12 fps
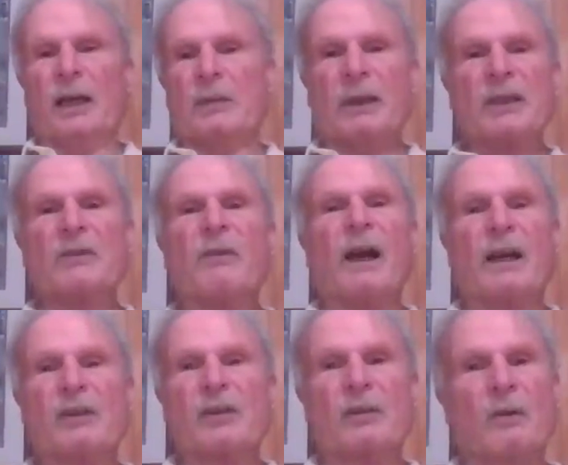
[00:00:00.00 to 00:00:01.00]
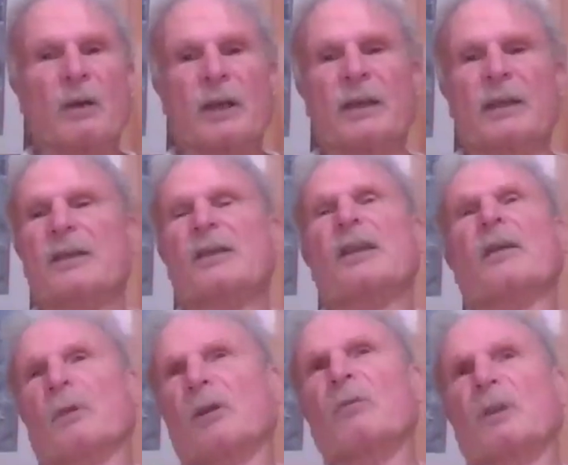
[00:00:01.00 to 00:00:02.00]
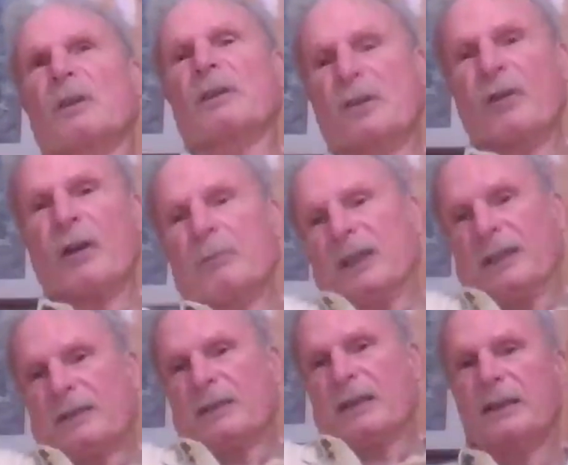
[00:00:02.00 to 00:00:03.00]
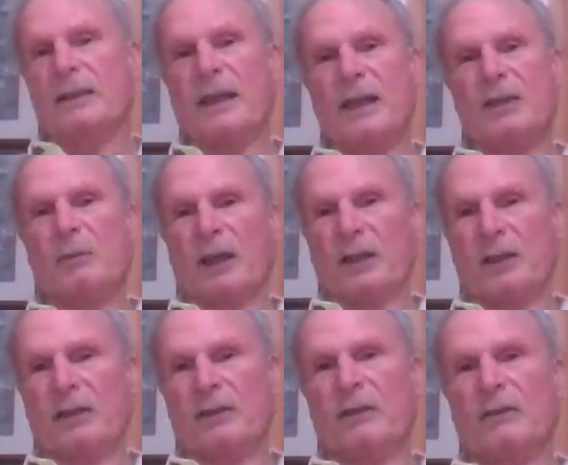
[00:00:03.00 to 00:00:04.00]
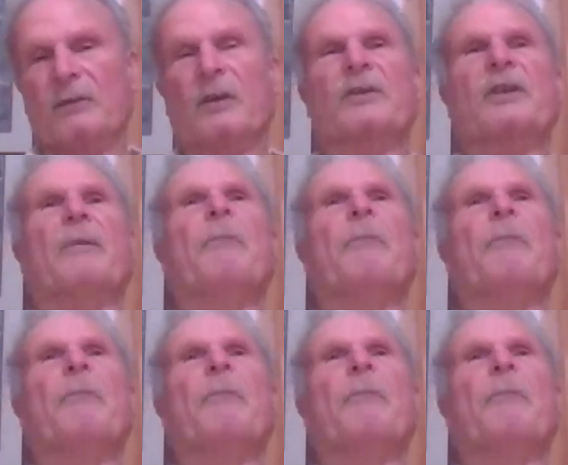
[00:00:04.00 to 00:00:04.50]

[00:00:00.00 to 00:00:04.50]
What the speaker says: The biggest fires in Oregon this summer were in shrublands like sagebrush and so forth.